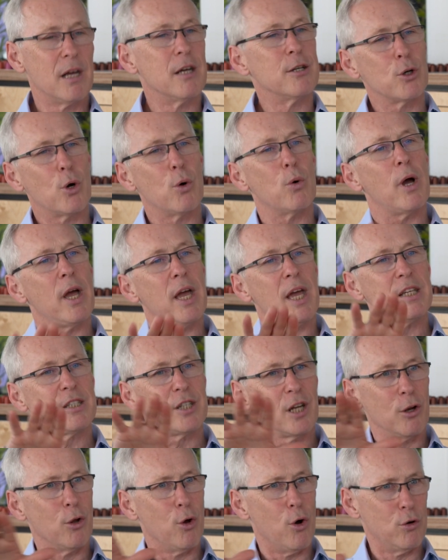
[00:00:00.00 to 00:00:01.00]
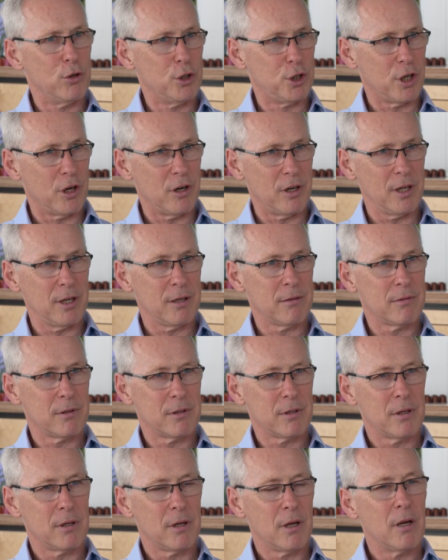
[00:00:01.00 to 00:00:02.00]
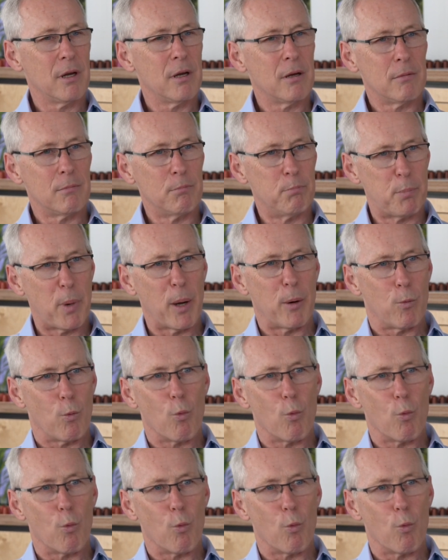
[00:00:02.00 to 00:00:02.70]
So it's a long journey, but